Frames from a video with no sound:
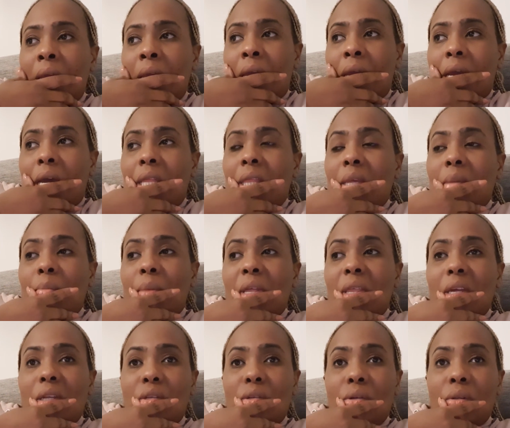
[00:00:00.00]
And the
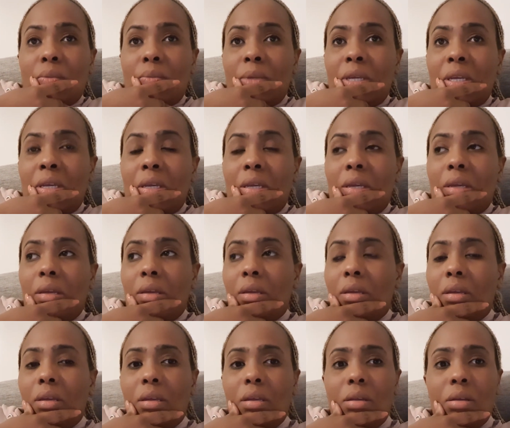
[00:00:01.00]
mother told me,
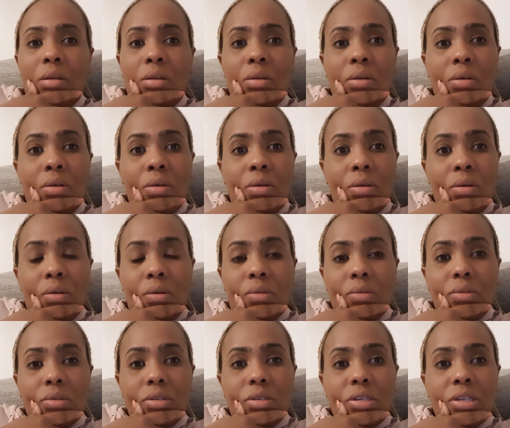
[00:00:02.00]
no.
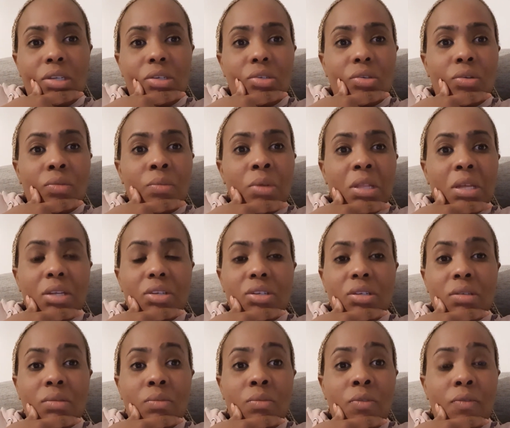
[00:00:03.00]
She told me that
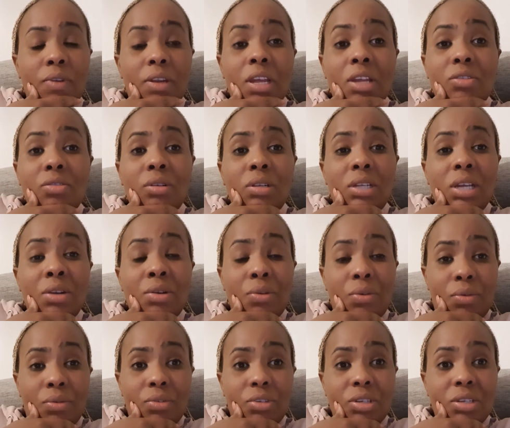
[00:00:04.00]
she's moving. I told her, no,
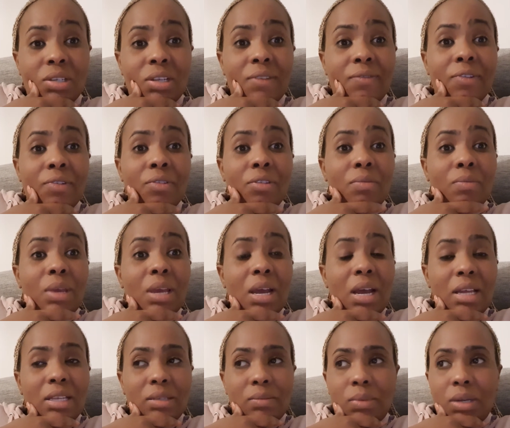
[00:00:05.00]
she's living with my
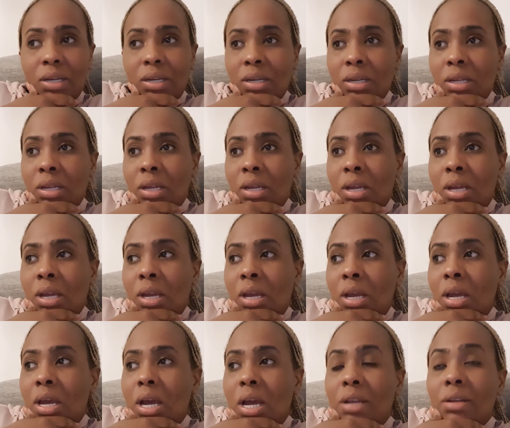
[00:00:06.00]
husband.
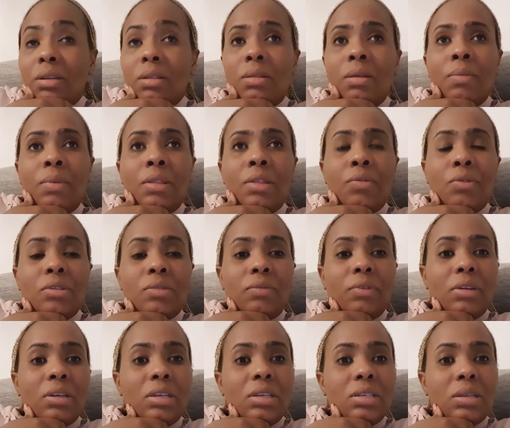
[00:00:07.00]
And the mother was
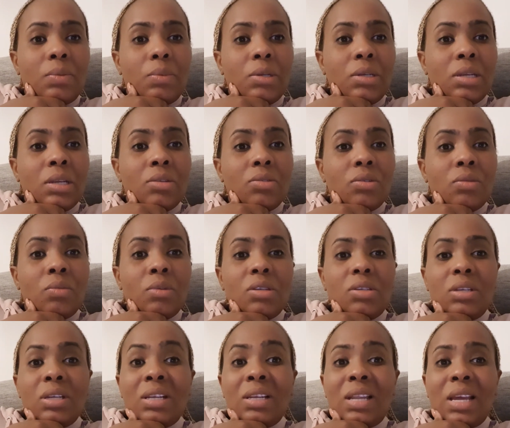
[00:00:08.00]
very disappointed and told me
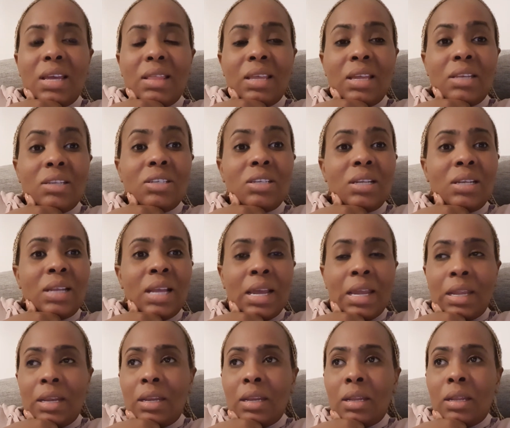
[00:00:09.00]
she lied. Then she
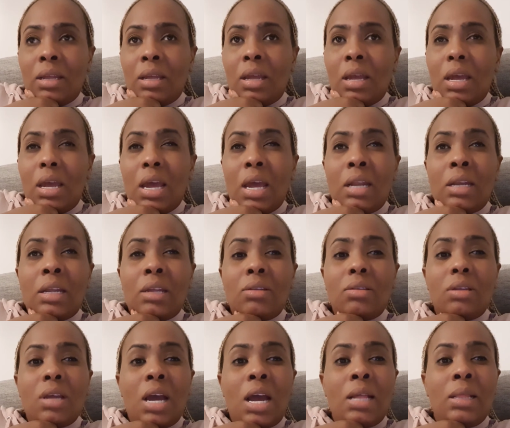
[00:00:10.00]
lied.
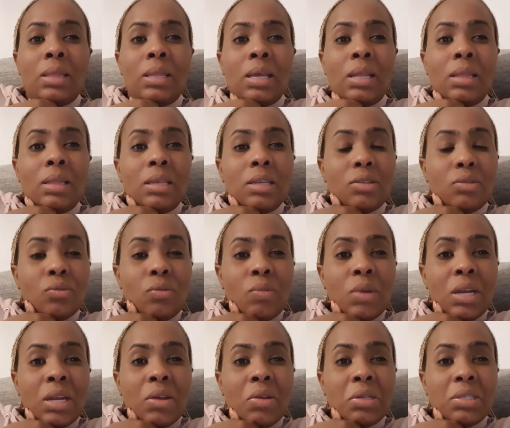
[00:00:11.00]
And then this
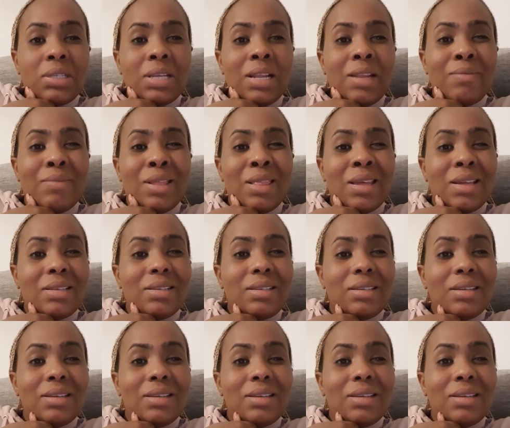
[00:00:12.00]
woman now is telling me that